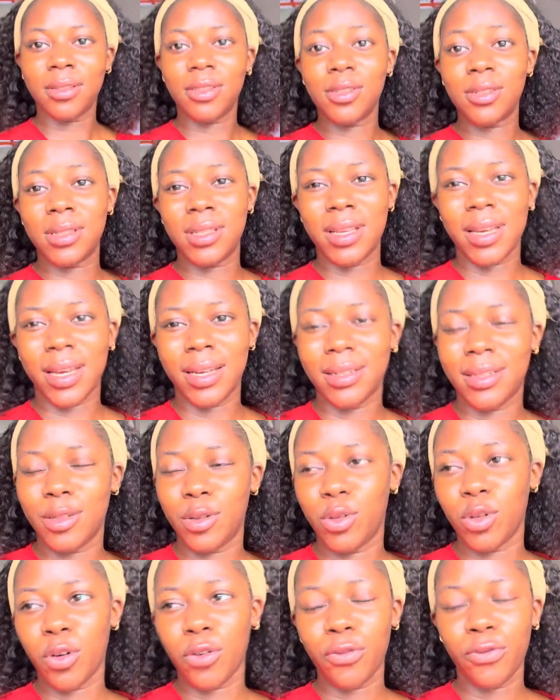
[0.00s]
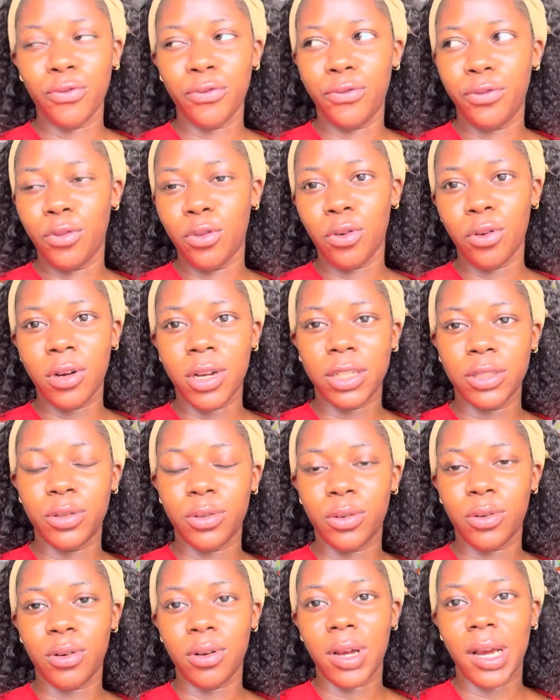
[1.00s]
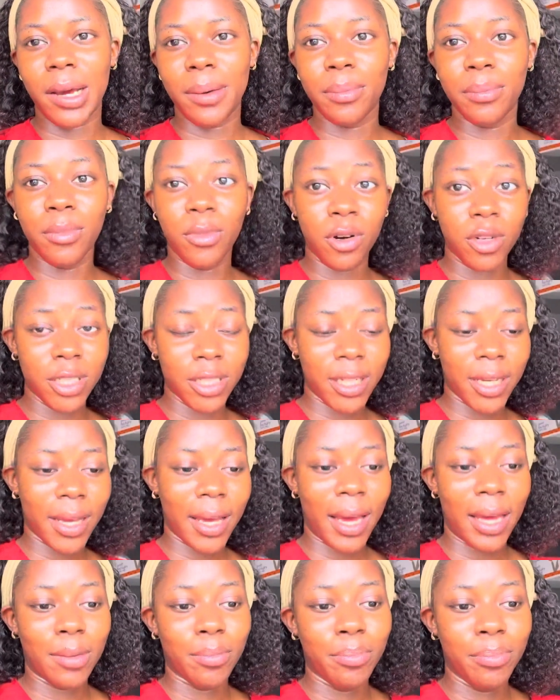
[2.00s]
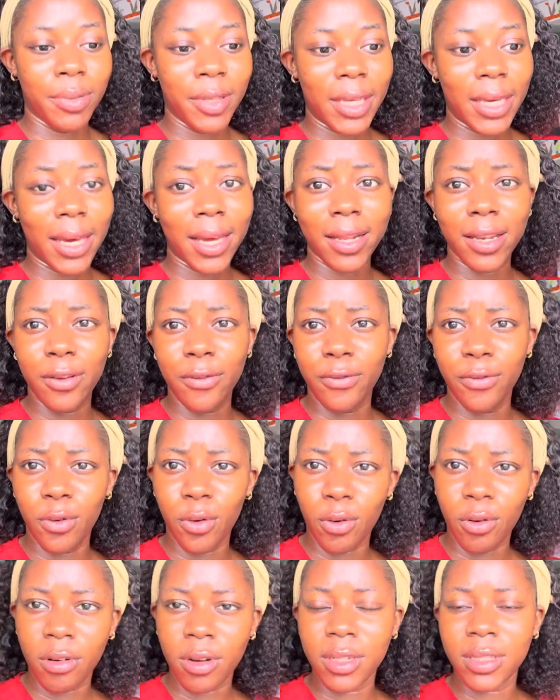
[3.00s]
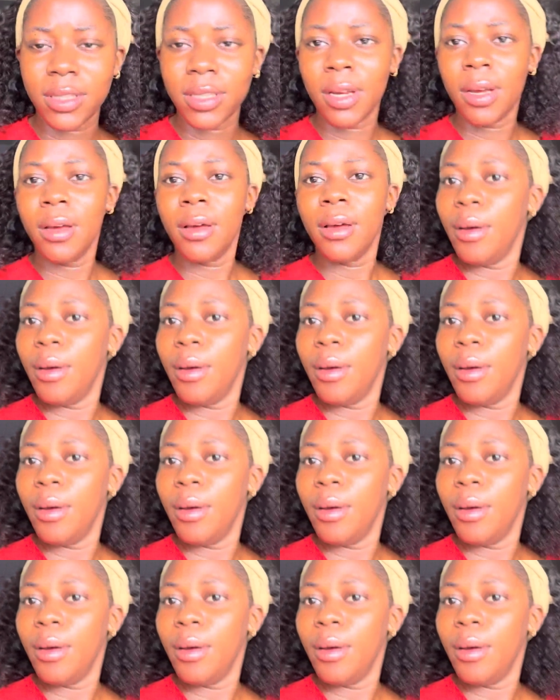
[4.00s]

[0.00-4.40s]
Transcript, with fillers: Tuesday I did not vlog at all, and Monday I barely vlogged.